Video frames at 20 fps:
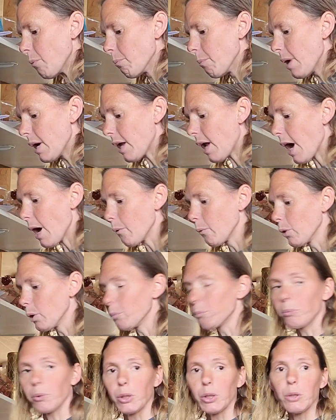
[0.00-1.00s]
But I will
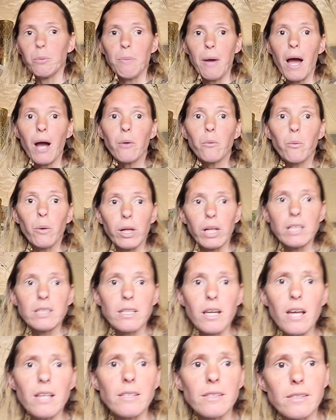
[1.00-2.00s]
bring you back when it
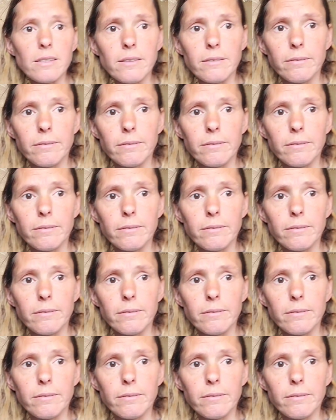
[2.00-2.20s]
does.